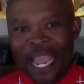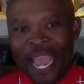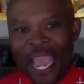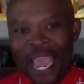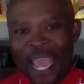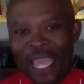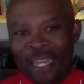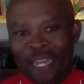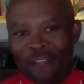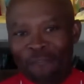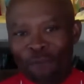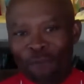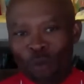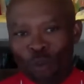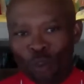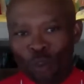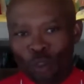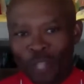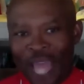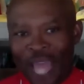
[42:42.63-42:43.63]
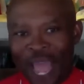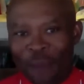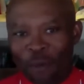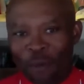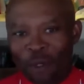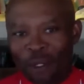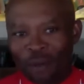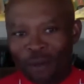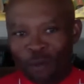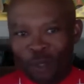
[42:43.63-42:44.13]
And if you do that
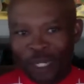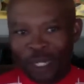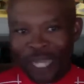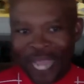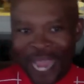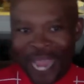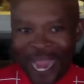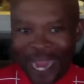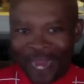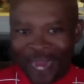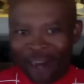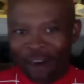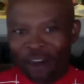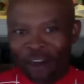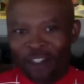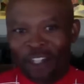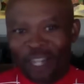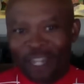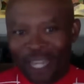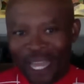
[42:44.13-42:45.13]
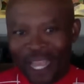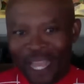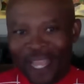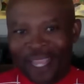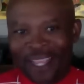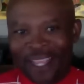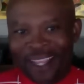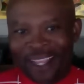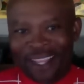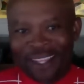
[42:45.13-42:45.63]
with, with hair on your
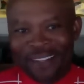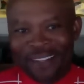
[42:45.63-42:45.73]
leg,